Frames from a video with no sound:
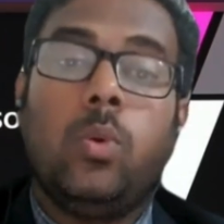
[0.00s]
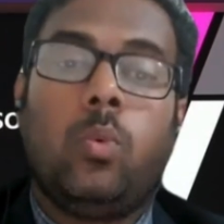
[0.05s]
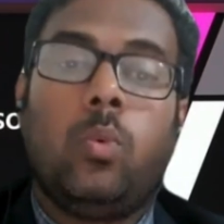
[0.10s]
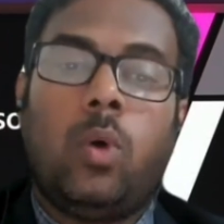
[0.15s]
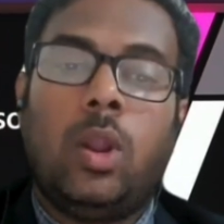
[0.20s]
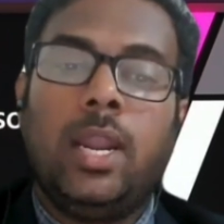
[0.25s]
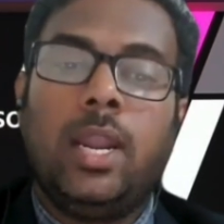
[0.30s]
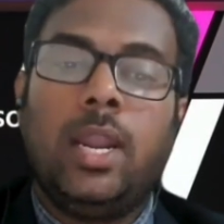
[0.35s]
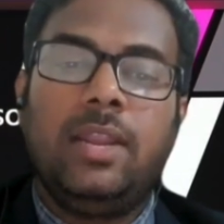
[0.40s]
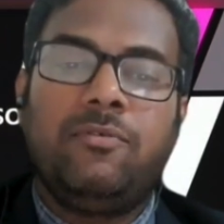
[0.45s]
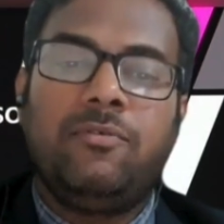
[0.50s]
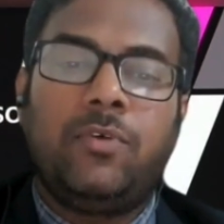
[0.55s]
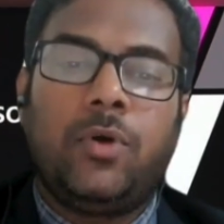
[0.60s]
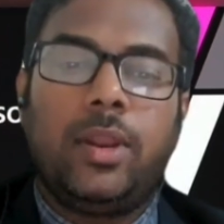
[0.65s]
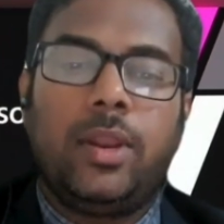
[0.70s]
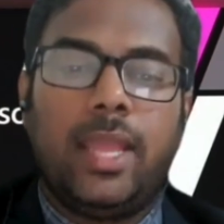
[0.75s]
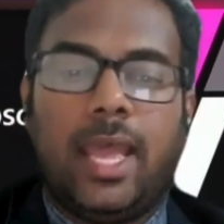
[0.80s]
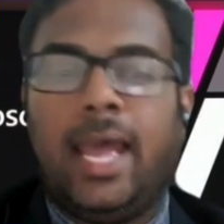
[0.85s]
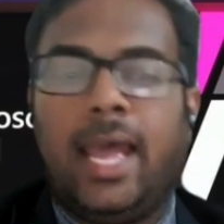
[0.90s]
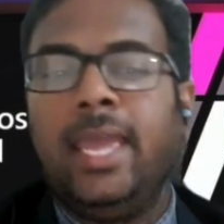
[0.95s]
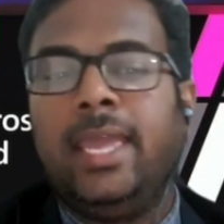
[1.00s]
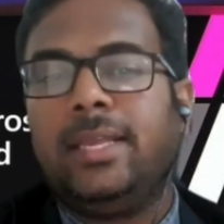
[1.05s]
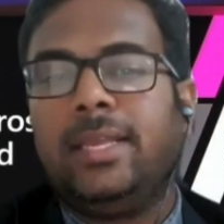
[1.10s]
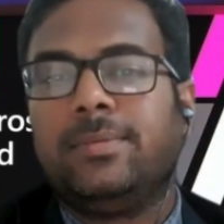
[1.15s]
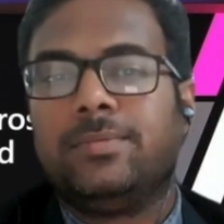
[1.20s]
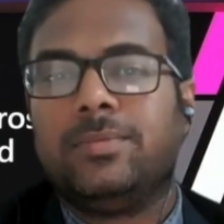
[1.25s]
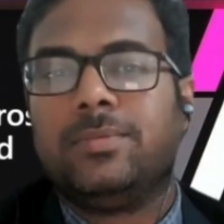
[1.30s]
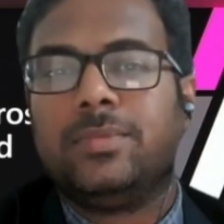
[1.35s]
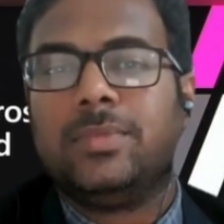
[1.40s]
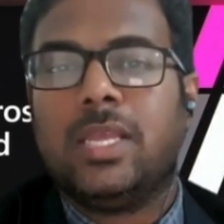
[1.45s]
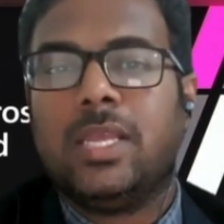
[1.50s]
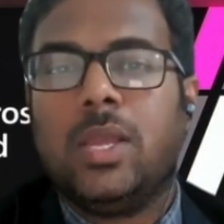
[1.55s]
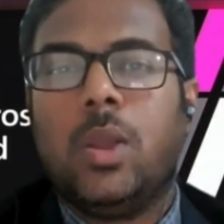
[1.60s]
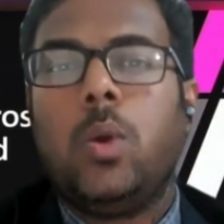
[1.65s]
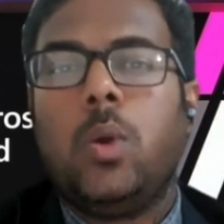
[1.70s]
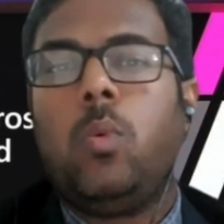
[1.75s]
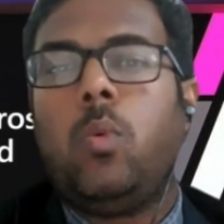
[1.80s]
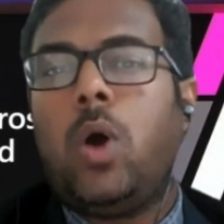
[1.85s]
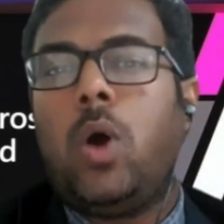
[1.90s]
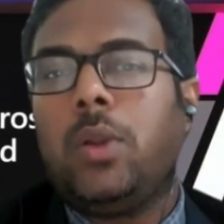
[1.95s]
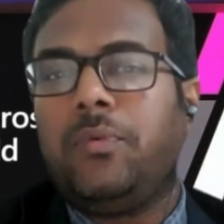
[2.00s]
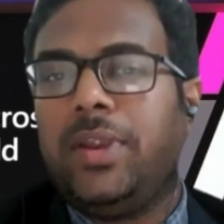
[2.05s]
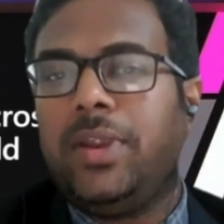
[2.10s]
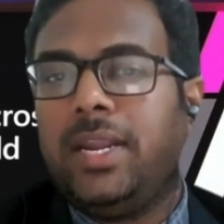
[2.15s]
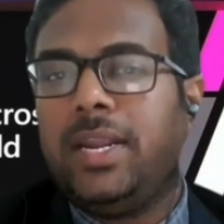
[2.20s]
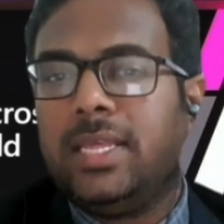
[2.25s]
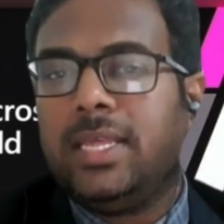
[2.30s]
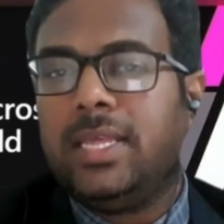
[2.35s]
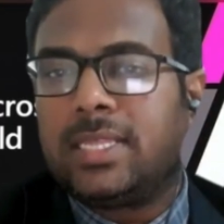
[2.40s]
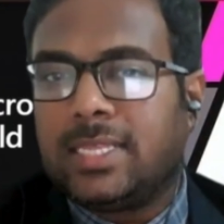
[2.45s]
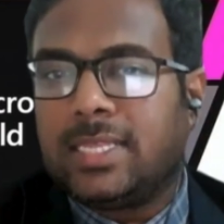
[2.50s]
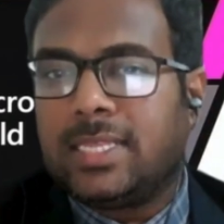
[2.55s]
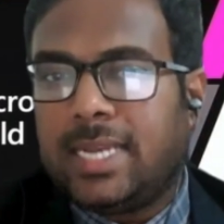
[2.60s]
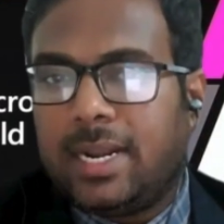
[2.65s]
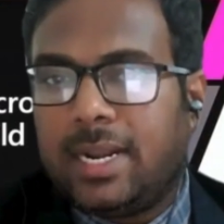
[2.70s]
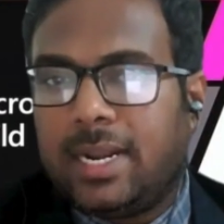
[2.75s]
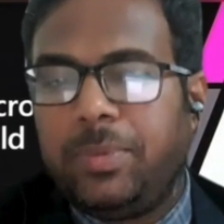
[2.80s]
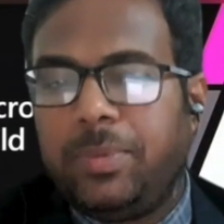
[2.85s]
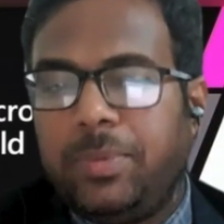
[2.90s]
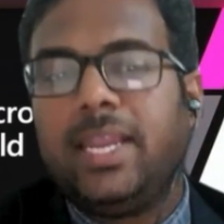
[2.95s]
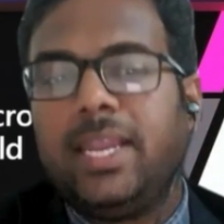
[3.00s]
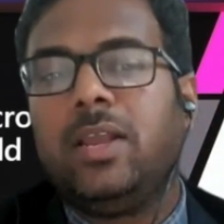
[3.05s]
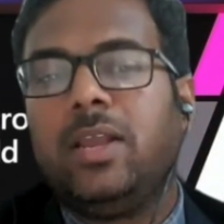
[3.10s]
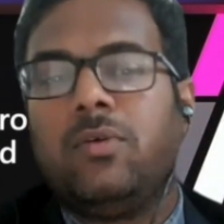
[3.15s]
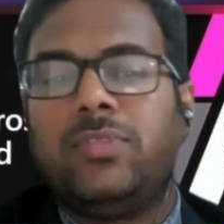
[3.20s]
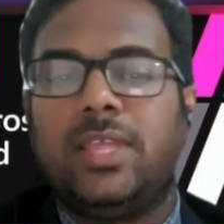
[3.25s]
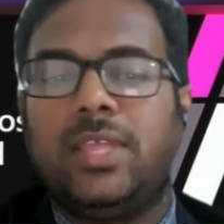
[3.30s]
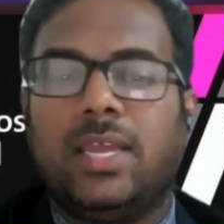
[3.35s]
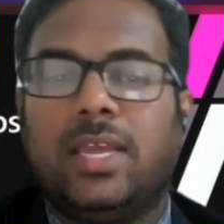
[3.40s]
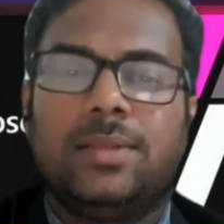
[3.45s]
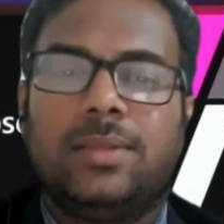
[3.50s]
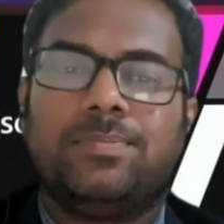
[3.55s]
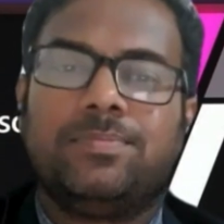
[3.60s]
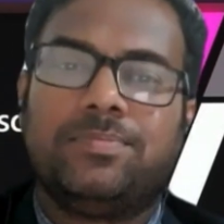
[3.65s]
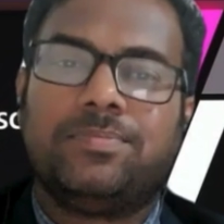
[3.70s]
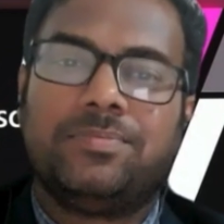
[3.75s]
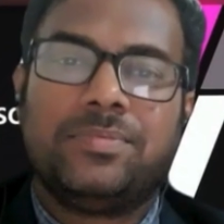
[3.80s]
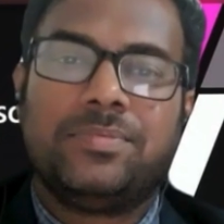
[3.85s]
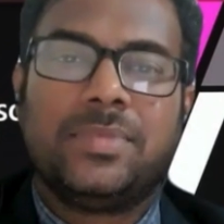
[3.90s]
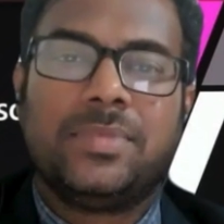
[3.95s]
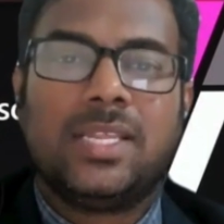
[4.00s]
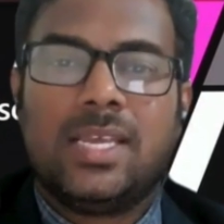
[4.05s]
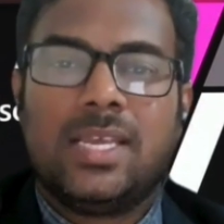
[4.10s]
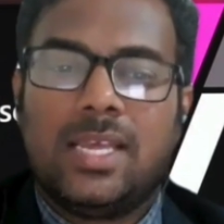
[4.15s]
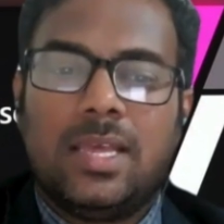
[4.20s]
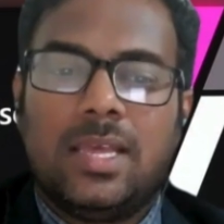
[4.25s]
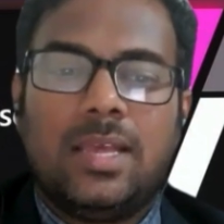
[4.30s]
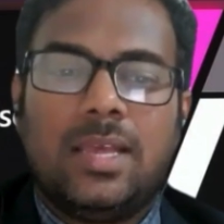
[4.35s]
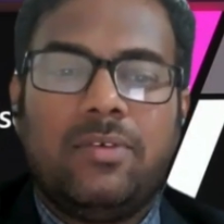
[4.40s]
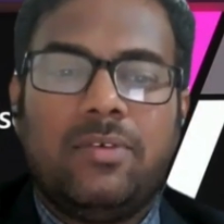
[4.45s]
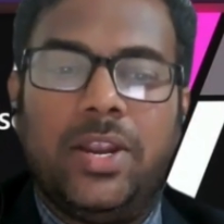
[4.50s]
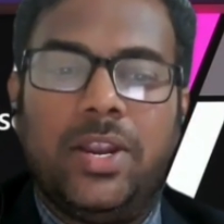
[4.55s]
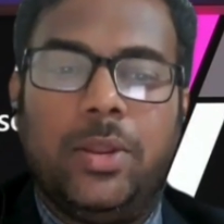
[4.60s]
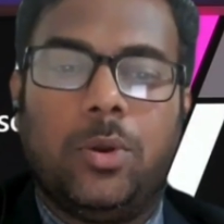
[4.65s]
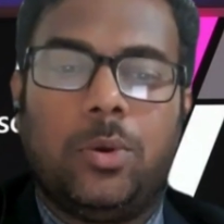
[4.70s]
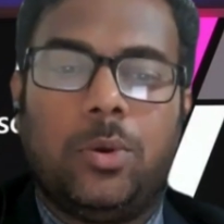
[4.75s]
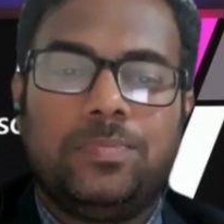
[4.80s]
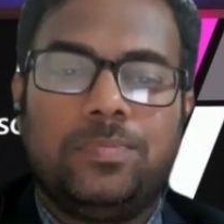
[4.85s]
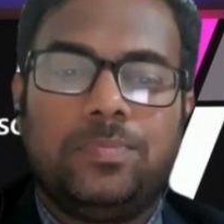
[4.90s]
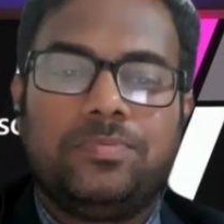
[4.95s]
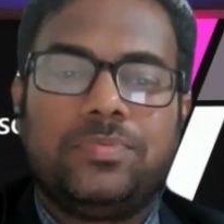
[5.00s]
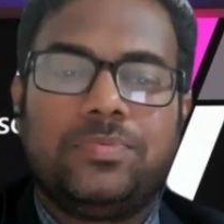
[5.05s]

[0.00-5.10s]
194I, what we discussed at beginning of the video.